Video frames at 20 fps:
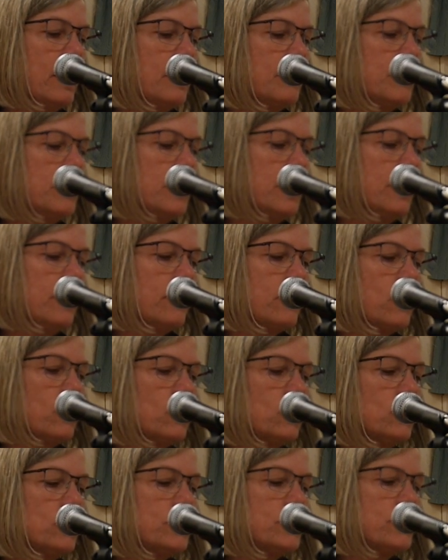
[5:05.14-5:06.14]
Beneath
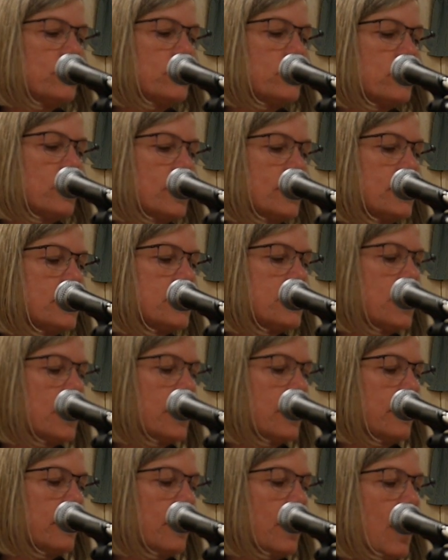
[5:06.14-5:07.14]
cold Tucson
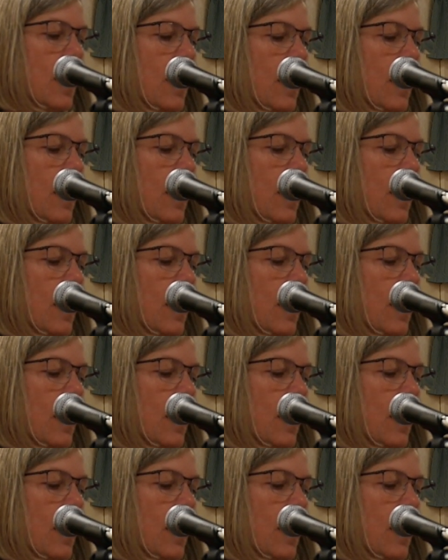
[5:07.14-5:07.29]
sun,